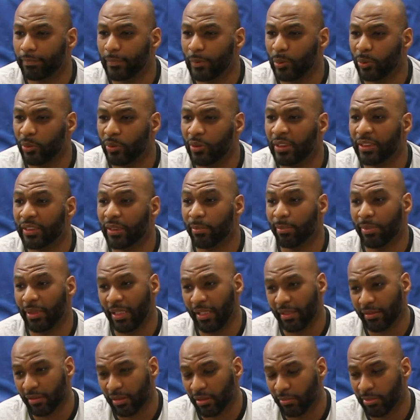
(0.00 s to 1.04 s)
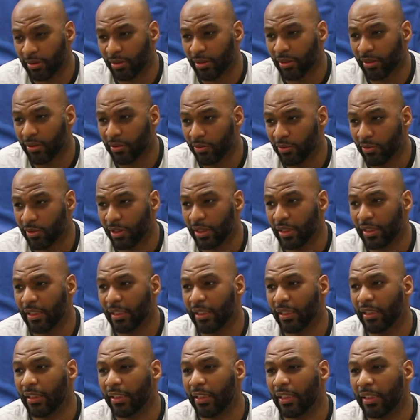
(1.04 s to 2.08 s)
on the basketball court,
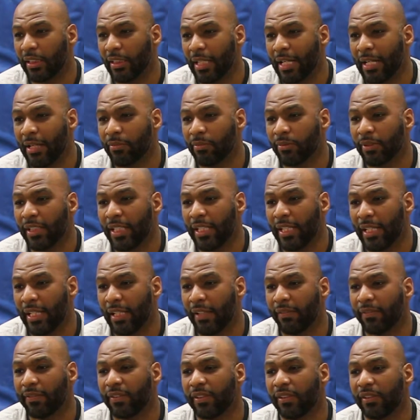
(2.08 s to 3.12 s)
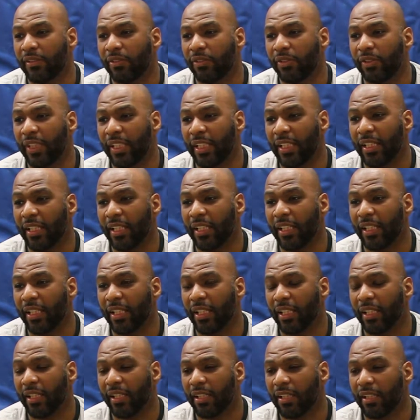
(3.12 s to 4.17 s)
I would have to
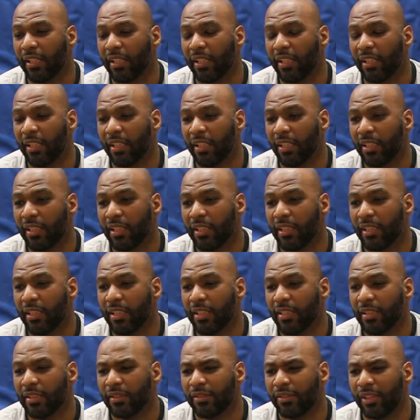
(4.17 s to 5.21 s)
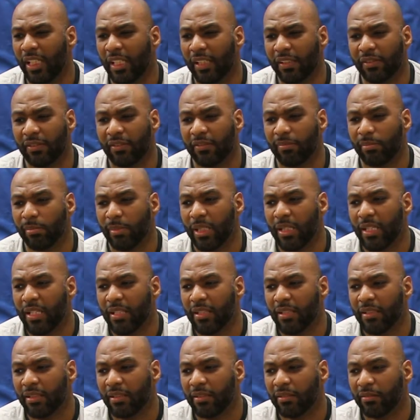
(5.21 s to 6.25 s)
say just,
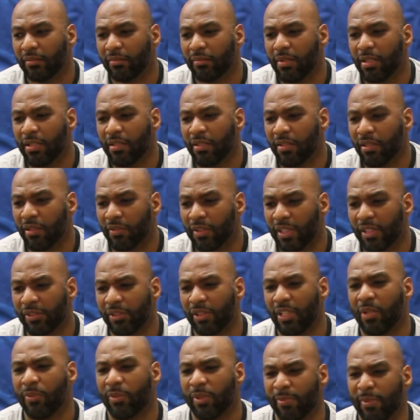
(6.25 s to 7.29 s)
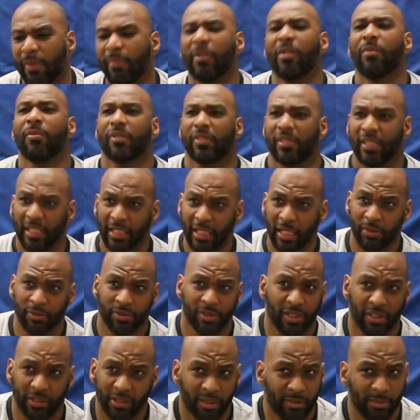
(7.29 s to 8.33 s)
you know, there's always been moments like I
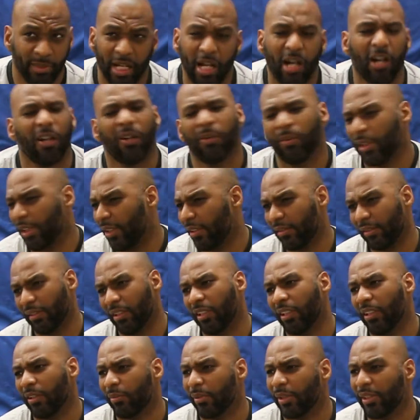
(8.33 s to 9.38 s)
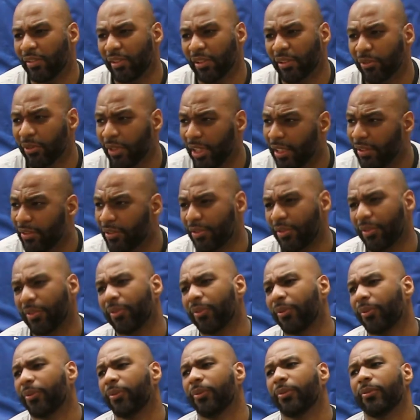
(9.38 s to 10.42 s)
was talking about. Always. In grade
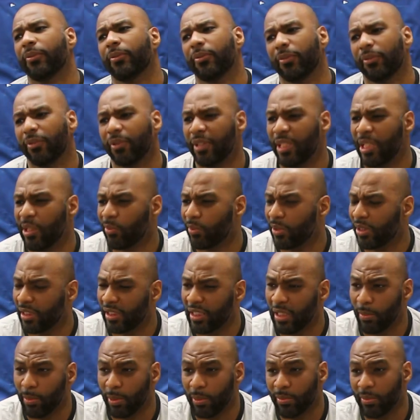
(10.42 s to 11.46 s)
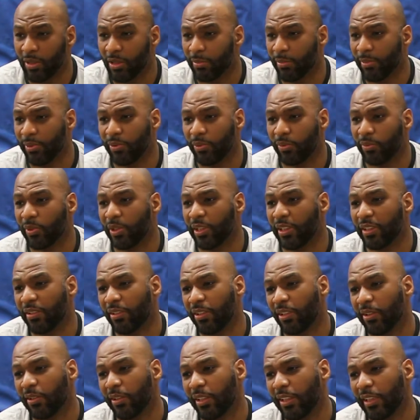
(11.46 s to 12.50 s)
school, there were a couple of moments when,
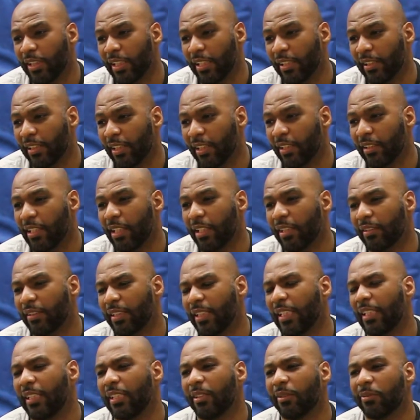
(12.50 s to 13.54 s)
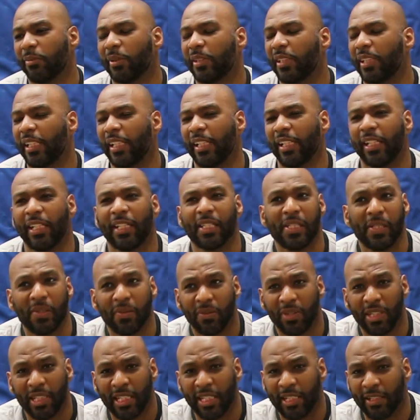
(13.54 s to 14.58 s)
you know, he kind of got knocked down with the
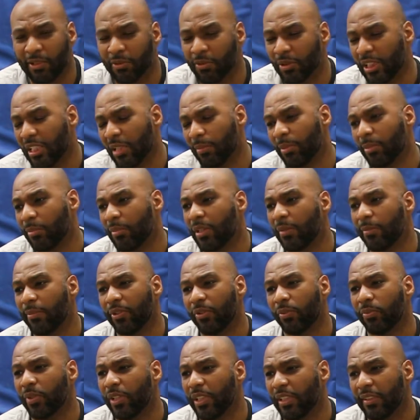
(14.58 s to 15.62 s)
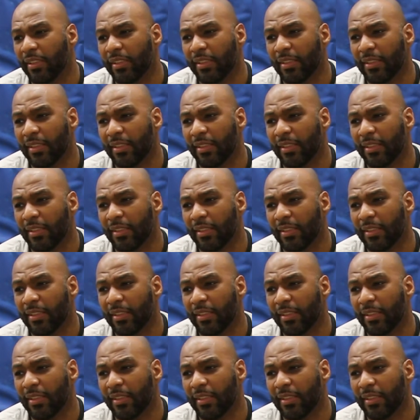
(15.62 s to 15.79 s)
AAU thing. There were a couple of moments when,